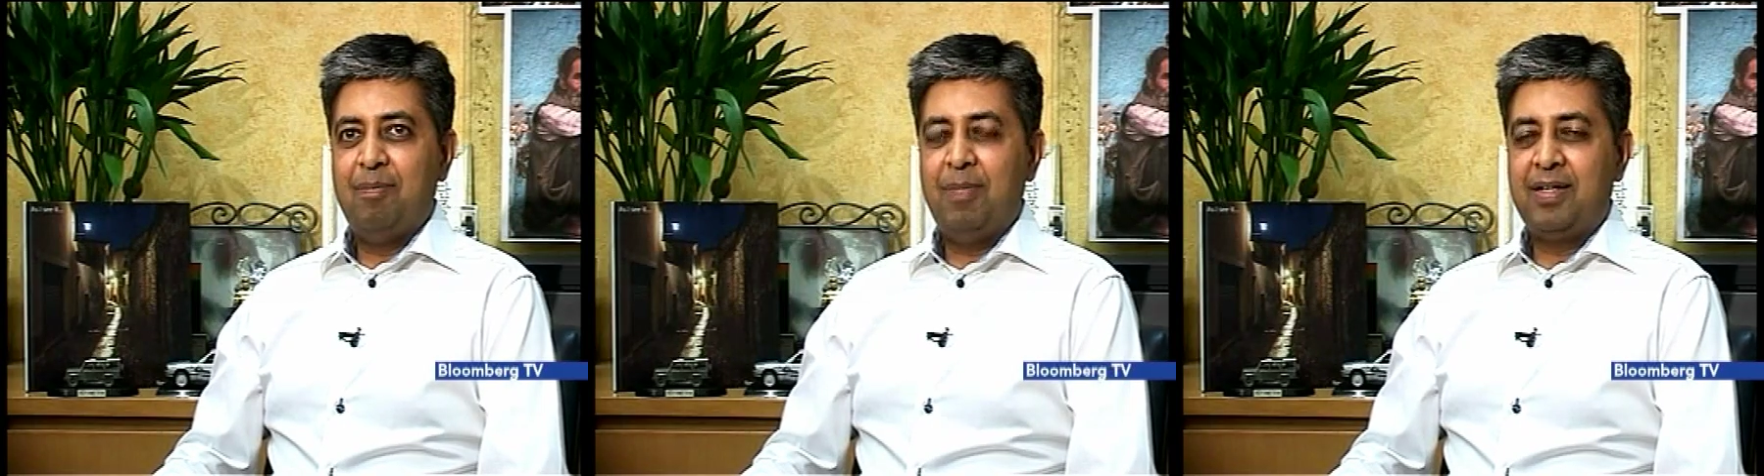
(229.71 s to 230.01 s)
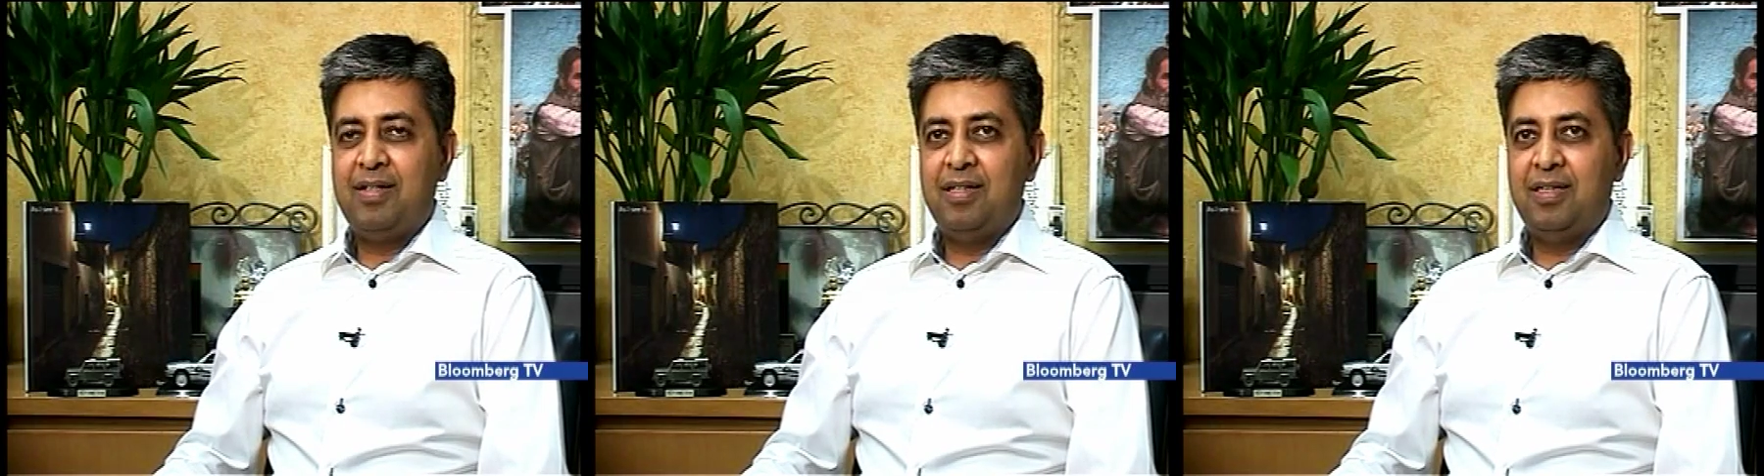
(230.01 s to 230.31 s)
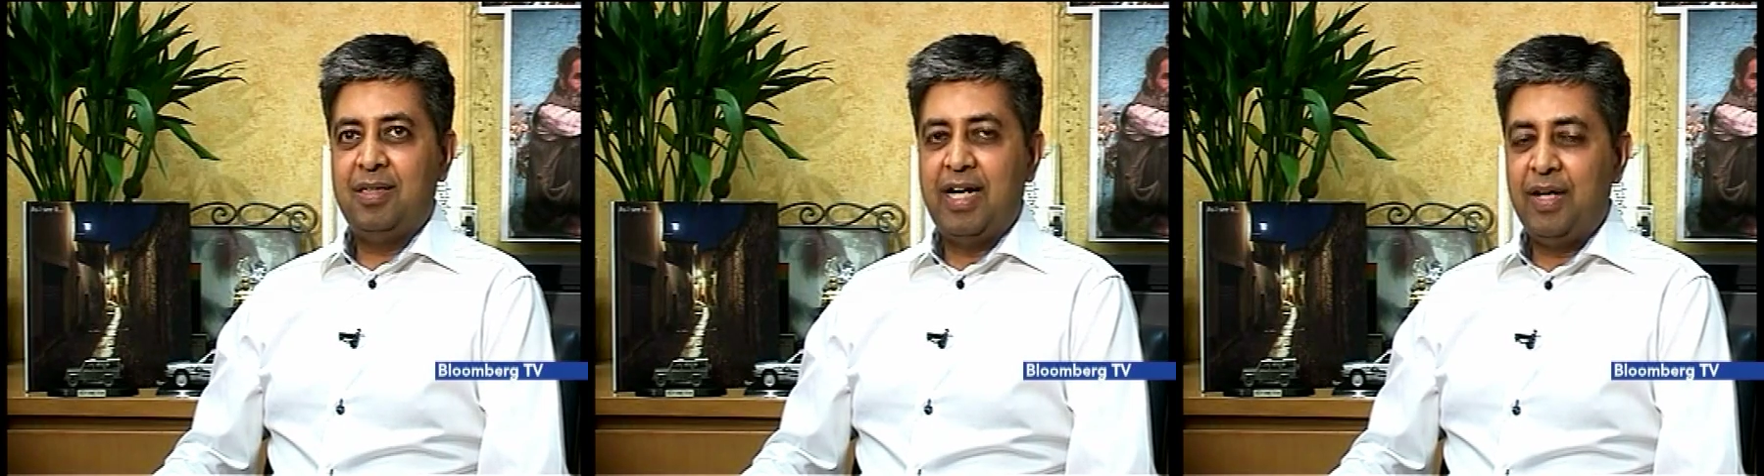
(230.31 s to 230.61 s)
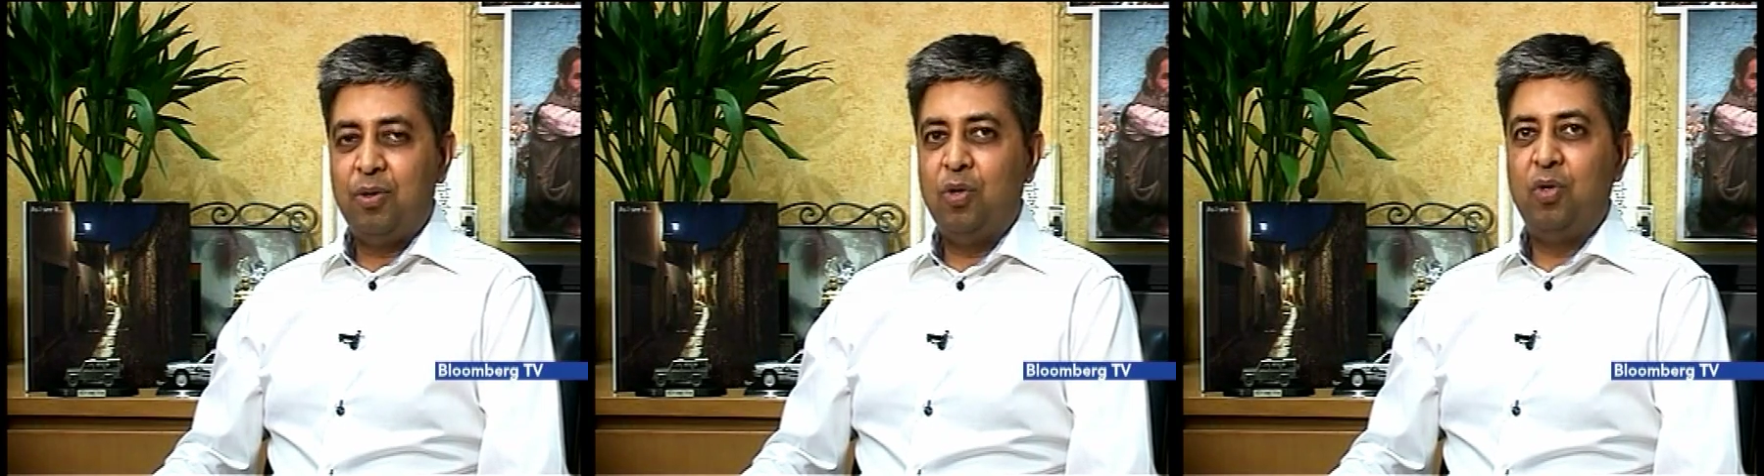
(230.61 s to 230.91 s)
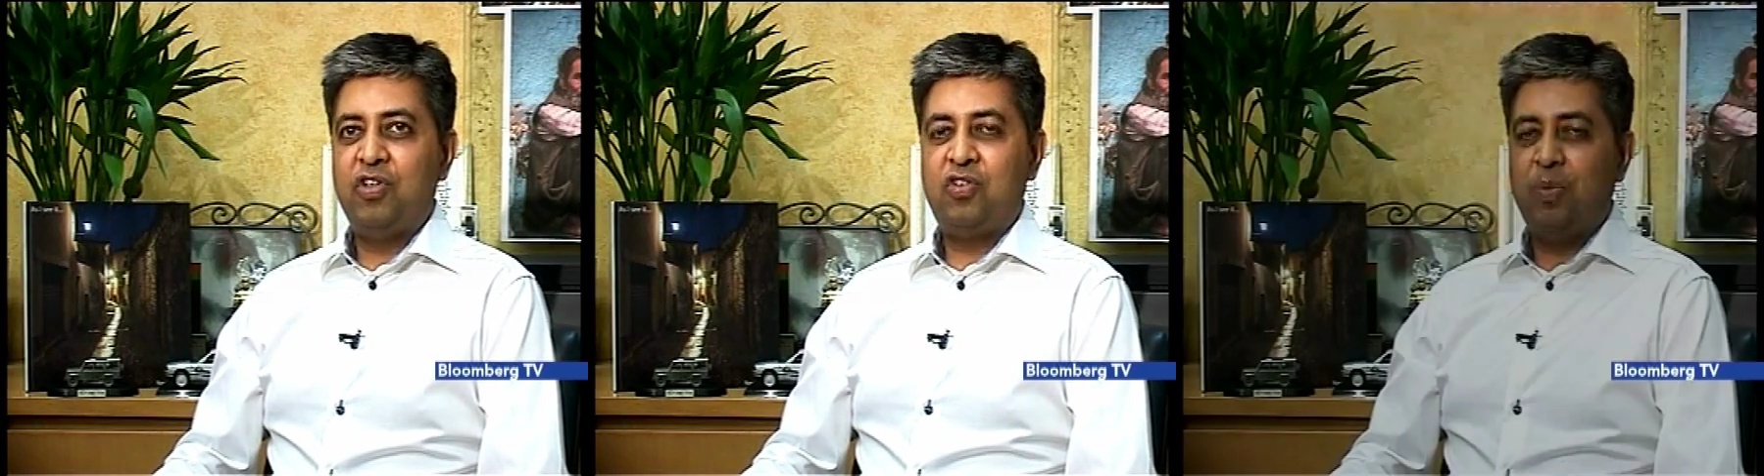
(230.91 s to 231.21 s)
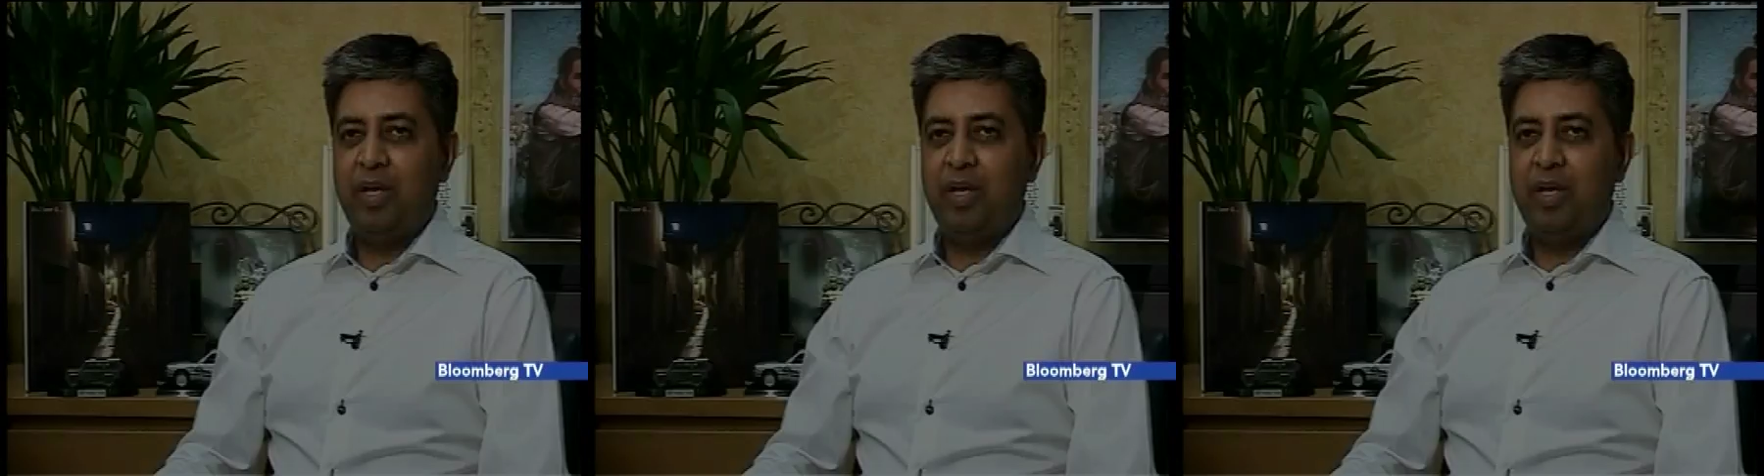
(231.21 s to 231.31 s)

but uh, I don't know just